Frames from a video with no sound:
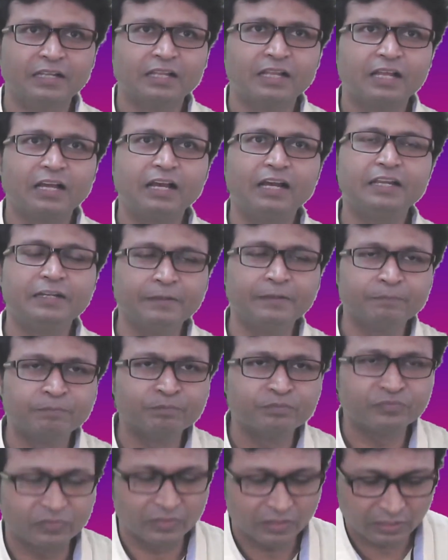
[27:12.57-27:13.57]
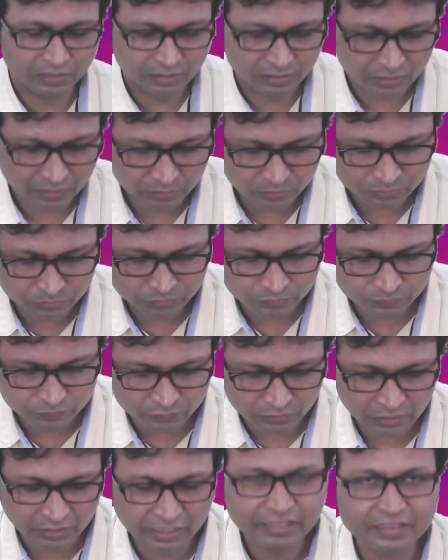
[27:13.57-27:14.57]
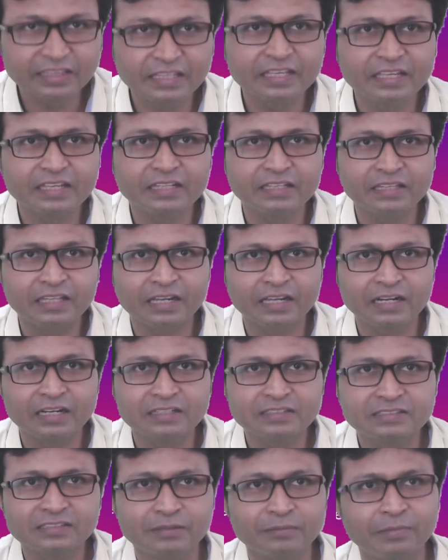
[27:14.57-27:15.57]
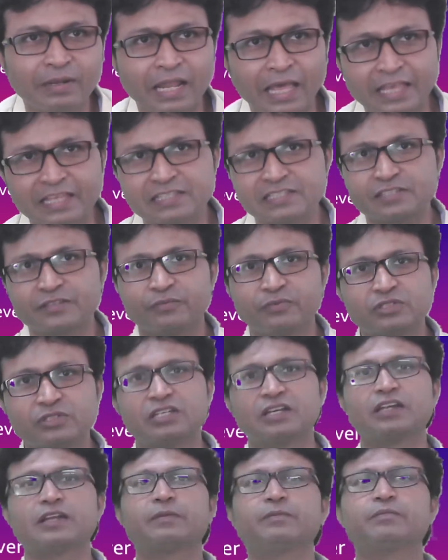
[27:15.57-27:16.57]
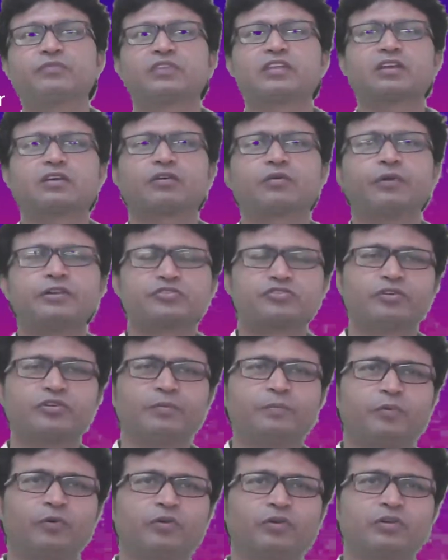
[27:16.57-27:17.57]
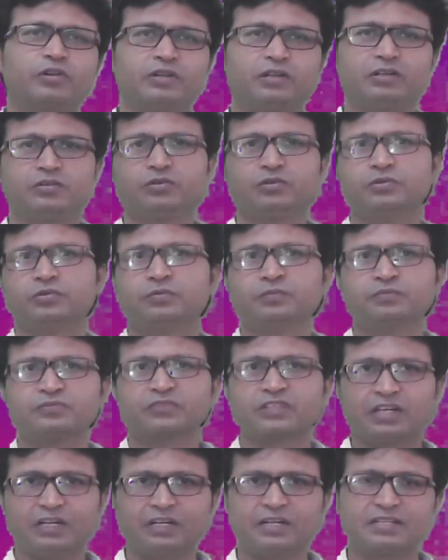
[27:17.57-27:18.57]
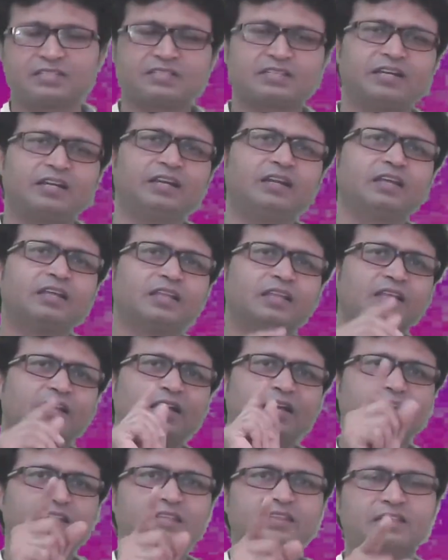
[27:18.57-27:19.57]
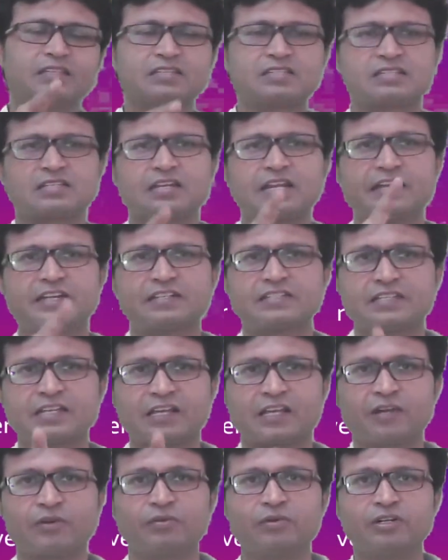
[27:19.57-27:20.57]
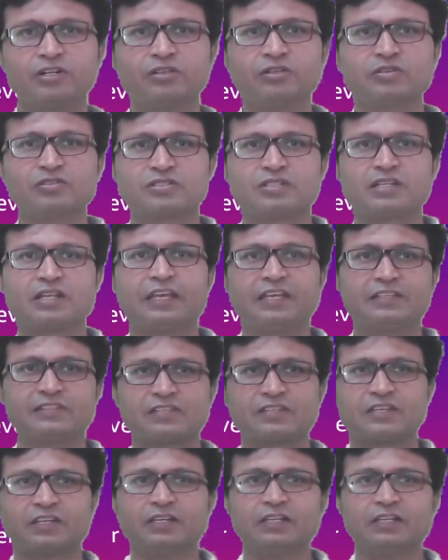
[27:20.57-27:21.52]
And now I think there are some lines which are quite so important to understand, and in these slides I covered those lines.